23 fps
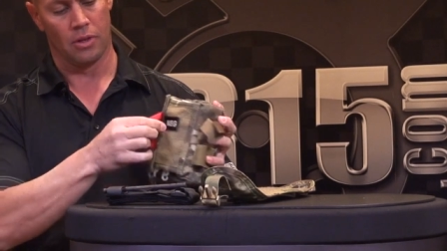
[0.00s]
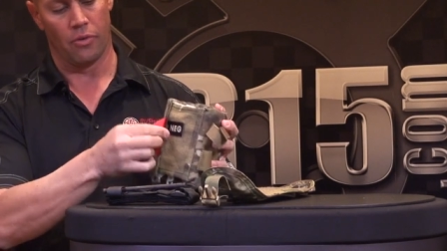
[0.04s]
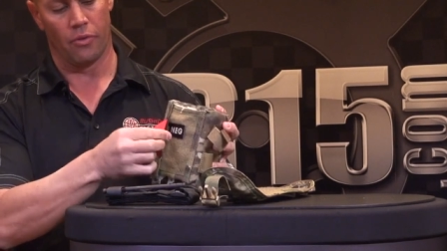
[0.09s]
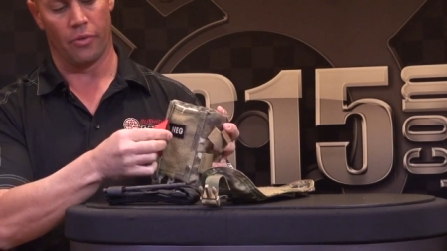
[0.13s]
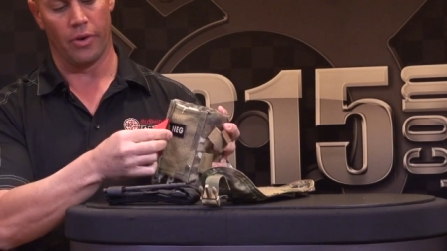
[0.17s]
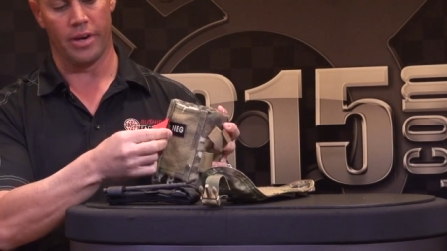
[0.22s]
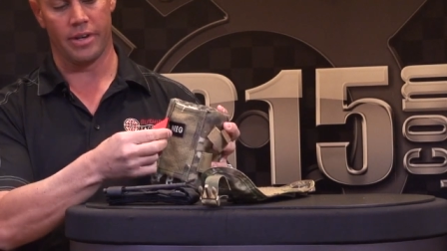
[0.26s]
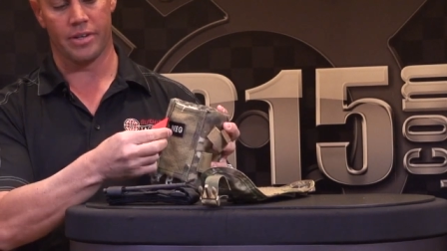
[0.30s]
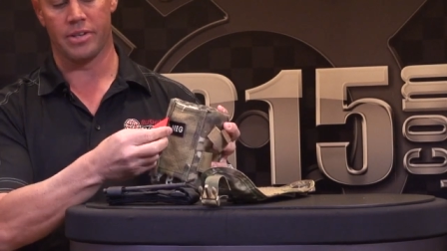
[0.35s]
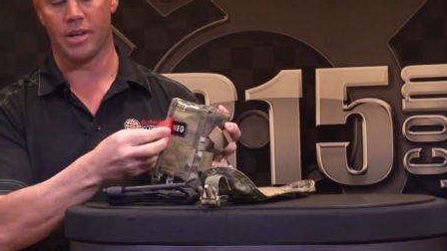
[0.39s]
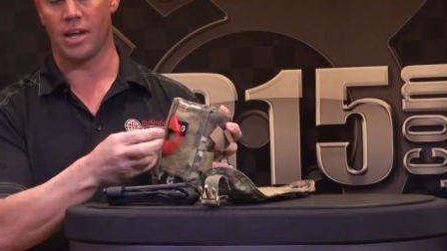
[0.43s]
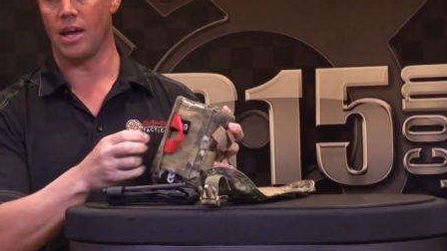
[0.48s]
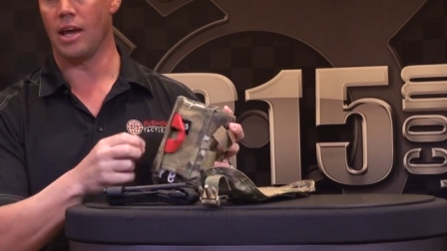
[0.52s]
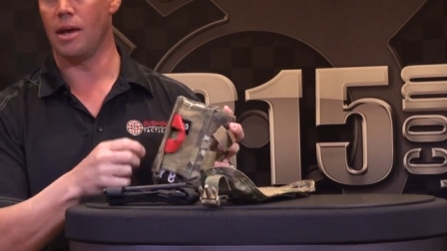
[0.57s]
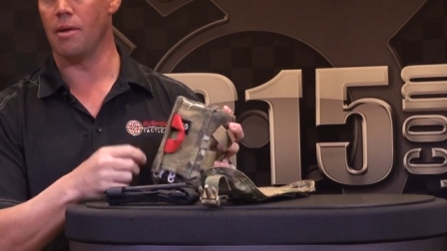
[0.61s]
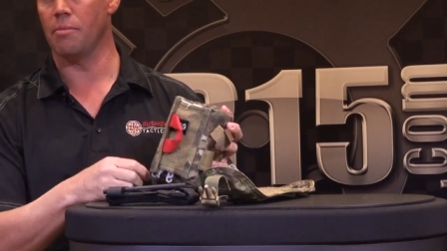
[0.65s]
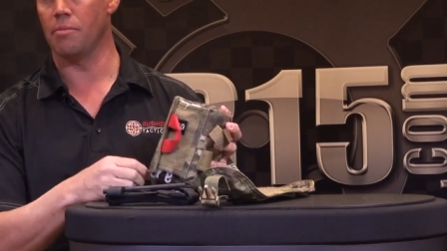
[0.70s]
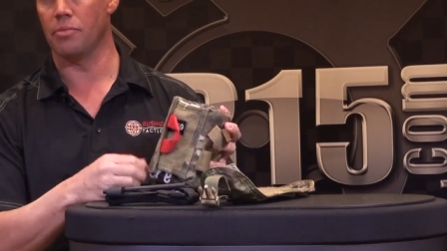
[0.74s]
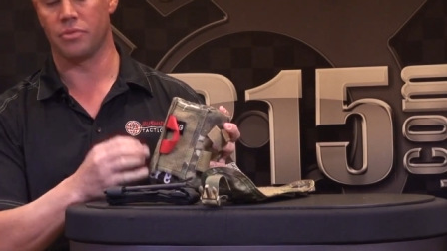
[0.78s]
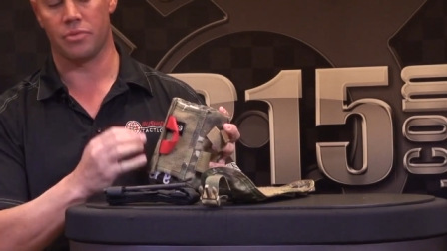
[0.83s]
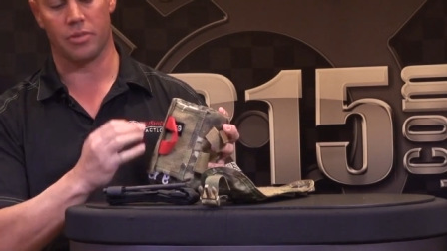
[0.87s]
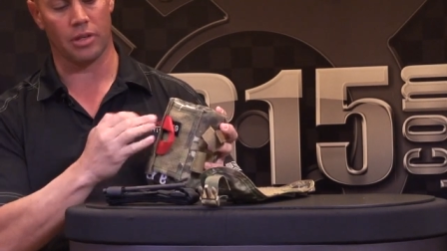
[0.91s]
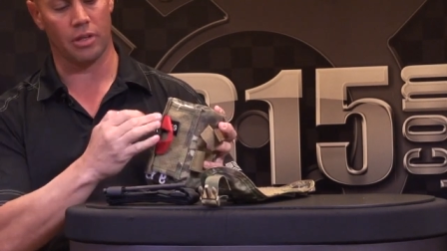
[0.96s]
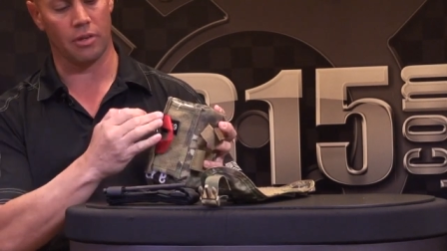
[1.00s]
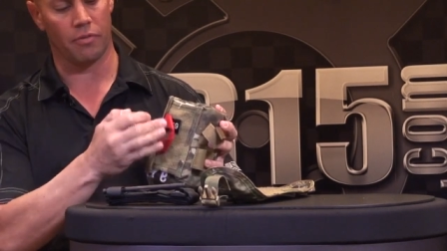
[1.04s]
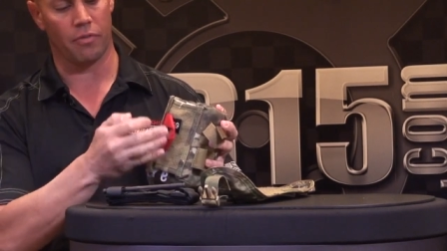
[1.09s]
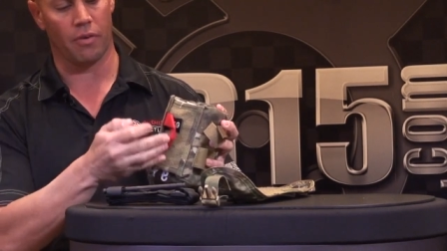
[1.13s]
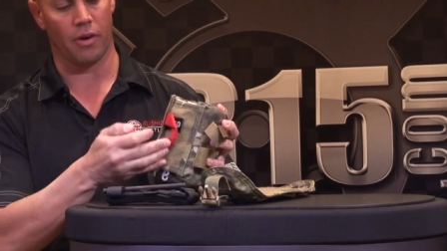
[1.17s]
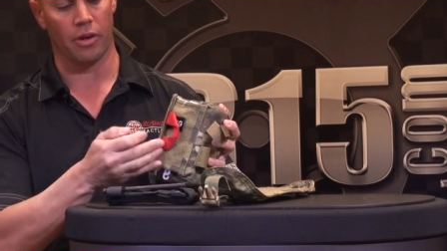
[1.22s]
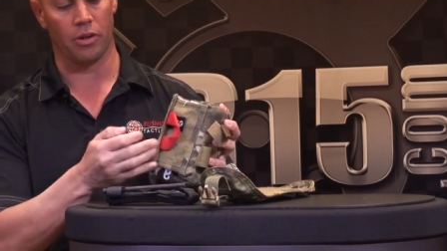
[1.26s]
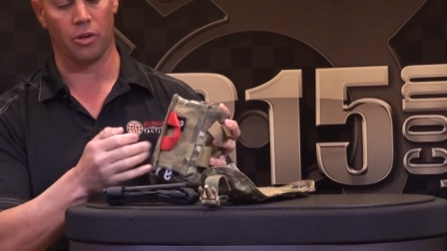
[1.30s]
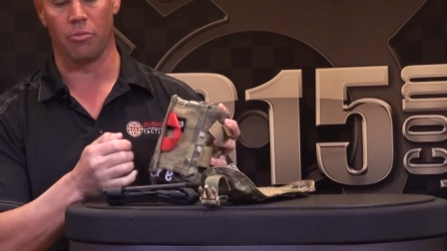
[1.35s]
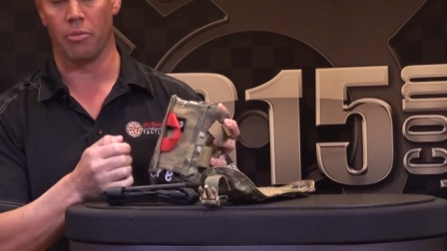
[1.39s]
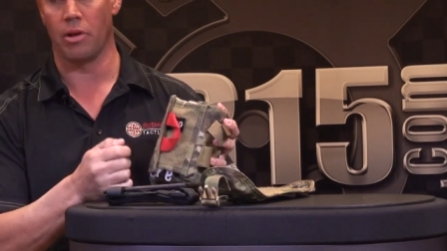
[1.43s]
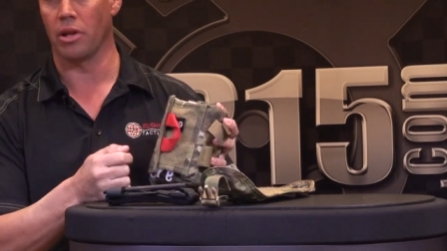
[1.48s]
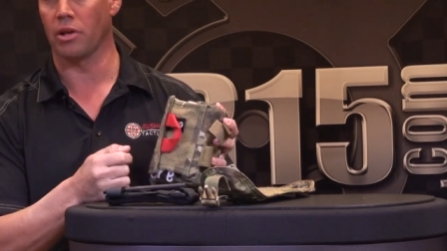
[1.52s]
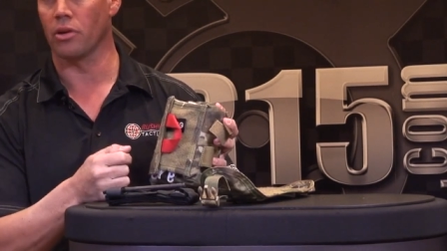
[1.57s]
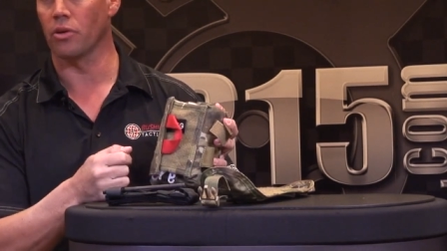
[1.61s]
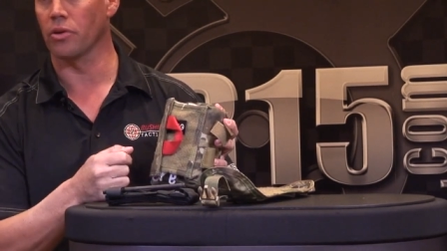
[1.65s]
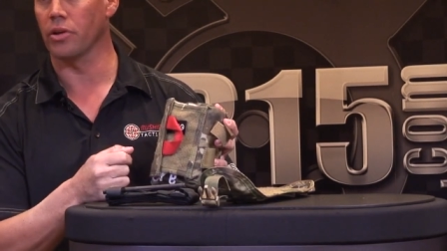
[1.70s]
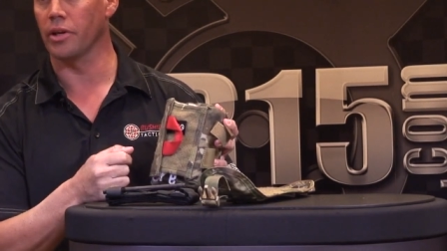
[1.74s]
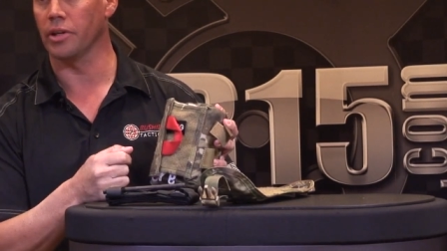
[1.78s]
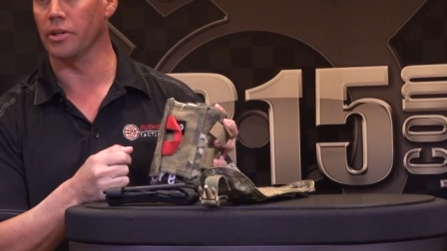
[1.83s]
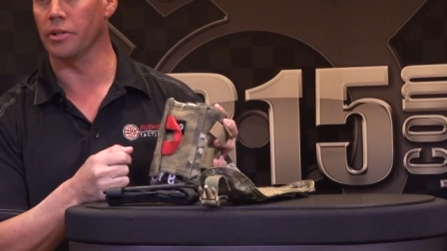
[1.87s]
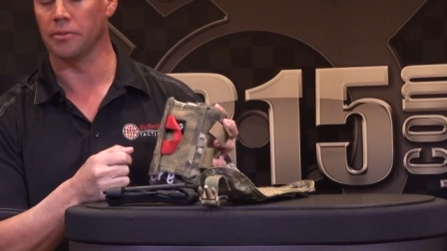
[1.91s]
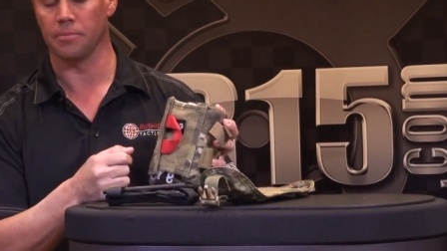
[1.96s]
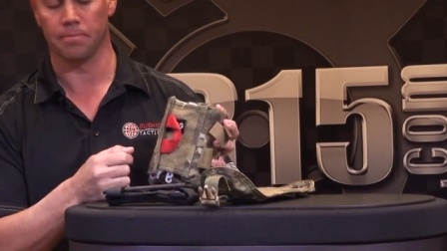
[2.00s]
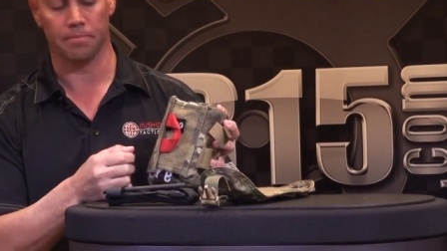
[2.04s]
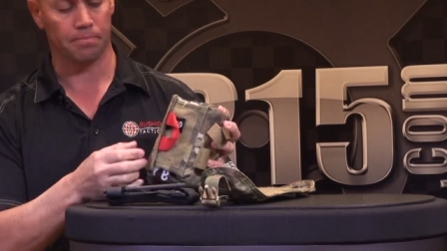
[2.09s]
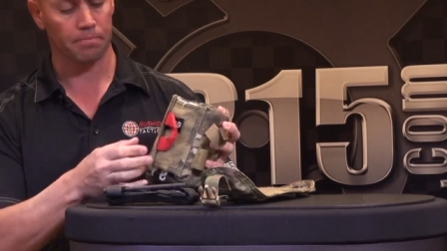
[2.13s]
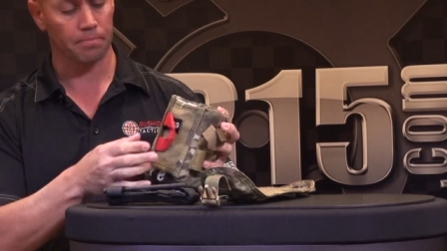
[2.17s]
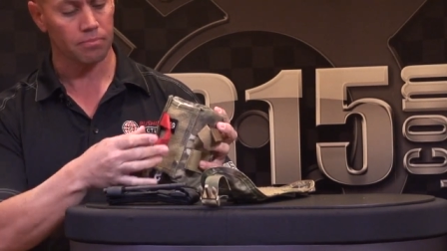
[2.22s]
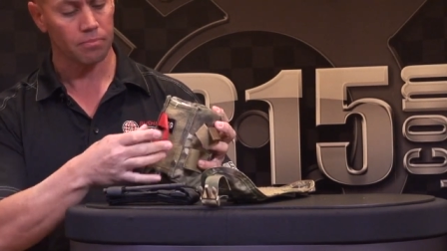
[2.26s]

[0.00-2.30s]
Red tab signifying your medical kit,